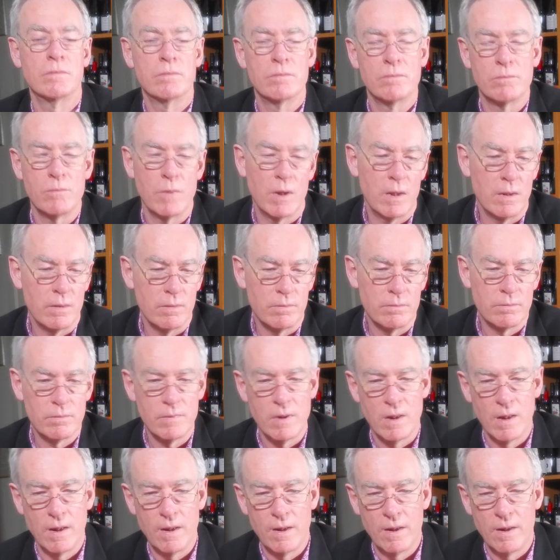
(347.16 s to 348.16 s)
Well,
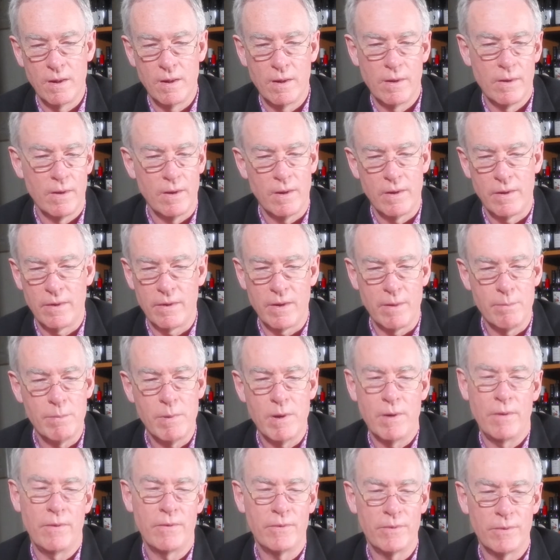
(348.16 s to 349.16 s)
they're
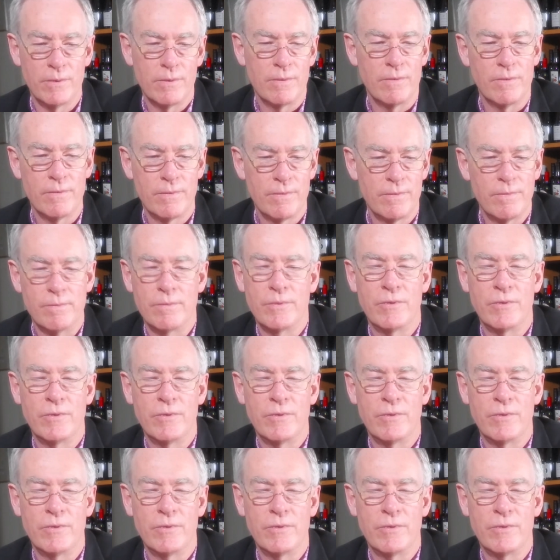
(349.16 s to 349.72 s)
both sort of